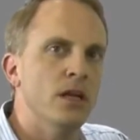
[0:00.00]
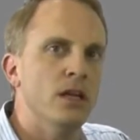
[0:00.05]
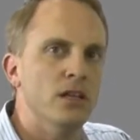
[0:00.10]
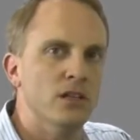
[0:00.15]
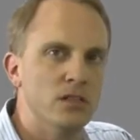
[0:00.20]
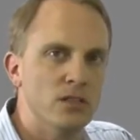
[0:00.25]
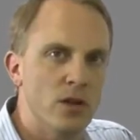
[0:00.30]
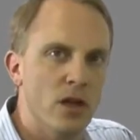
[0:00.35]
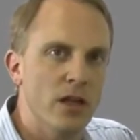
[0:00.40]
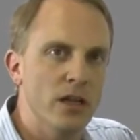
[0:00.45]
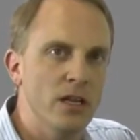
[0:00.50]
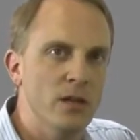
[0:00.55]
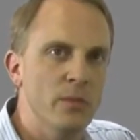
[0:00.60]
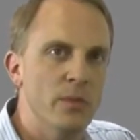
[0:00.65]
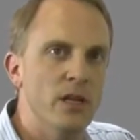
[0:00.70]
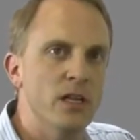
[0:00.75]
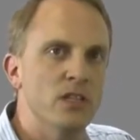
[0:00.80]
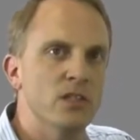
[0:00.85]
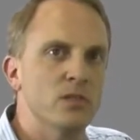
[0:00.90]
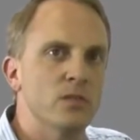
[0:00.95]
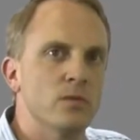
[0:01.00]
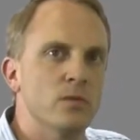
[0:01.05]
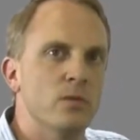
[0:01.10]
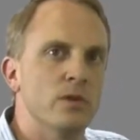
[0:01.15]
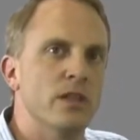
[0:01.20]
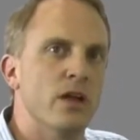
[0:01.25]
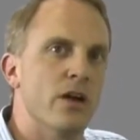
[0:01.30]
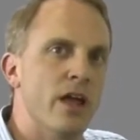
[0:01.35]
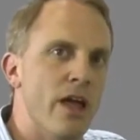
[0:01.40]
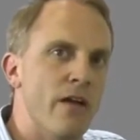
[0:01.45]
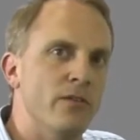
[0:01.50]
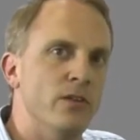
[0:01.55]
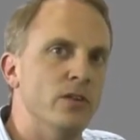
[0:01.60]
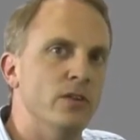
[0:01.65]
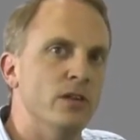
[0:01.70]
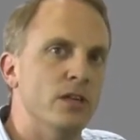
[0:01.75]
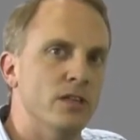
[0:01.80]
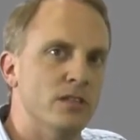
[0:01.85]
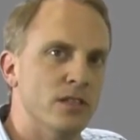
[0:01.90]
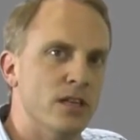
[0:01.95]
installing in minutes without having
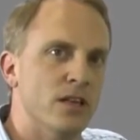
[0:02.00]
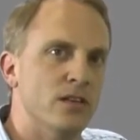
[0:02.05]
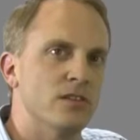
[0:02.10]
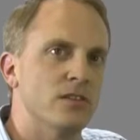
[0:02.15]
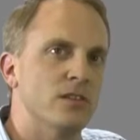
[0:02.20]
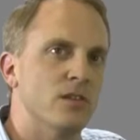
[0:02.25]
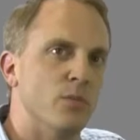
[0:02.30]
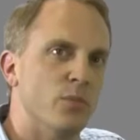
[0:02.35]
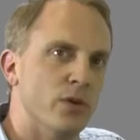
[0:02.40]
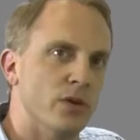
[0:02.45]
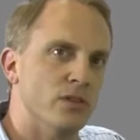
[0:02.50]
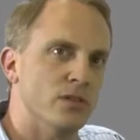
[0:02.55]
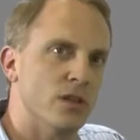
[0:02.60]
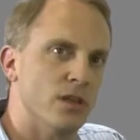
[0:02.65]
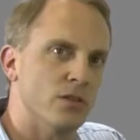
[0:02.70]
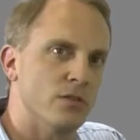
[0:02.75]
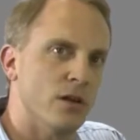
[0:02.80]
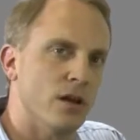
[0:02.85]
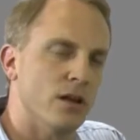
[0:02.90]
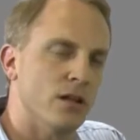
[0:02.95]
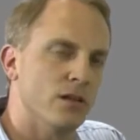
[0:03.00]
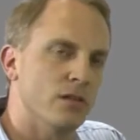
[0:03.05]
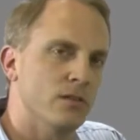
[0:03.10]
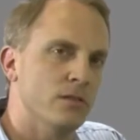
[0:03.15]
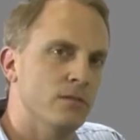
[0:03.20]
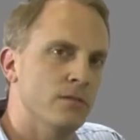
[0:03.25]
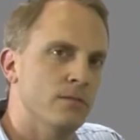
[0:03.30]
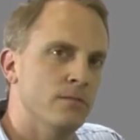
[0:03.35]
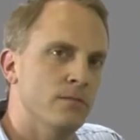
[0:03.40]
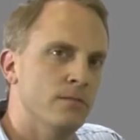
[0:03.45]
to access the printer's electronics